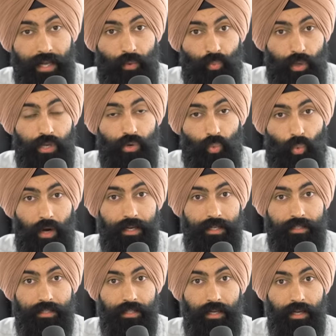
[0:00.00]
and when you want
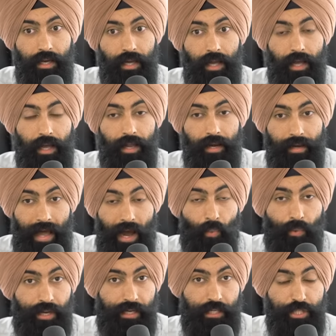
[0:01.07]
it. Now,
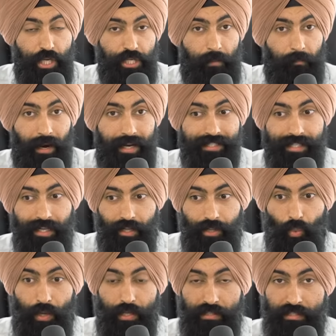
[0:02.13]
when you can change your mindset on
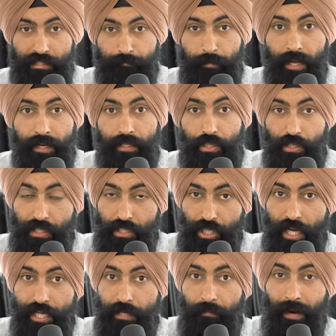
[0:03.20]
the way you spend, you can
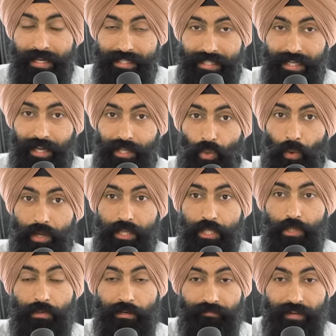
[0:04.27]
change your mindset on the way
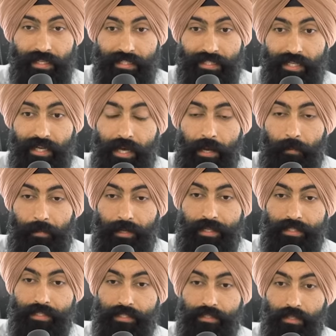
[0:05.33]
that you invest,
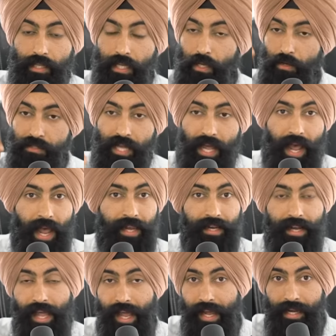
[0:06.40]
because it goes hand
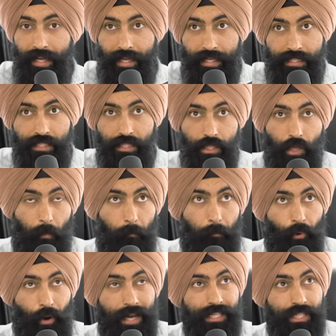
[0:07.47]
in hand. It is, your
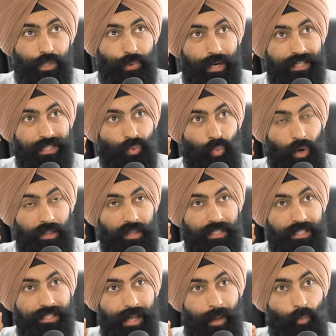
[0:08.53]
brain strings work the
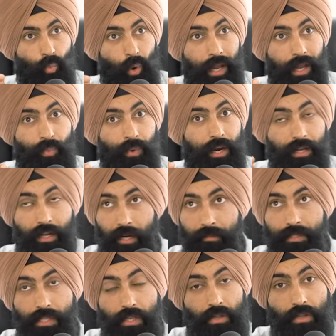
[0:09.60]
same way when it
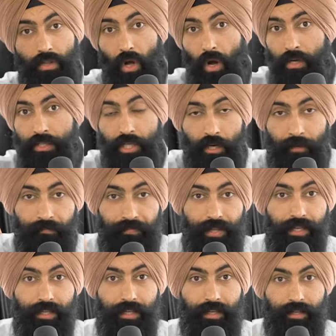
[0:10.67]
comes to long-term
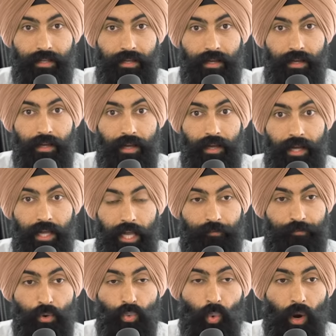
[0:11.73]
thinking.
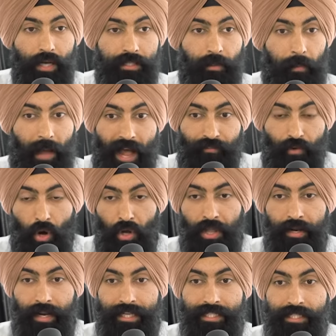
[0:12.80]
If you want to have all the
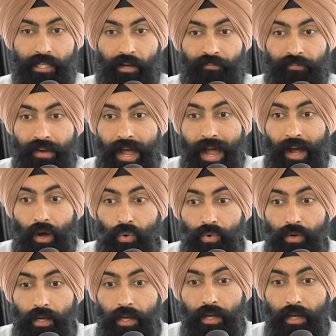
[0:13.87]
nice stuff now,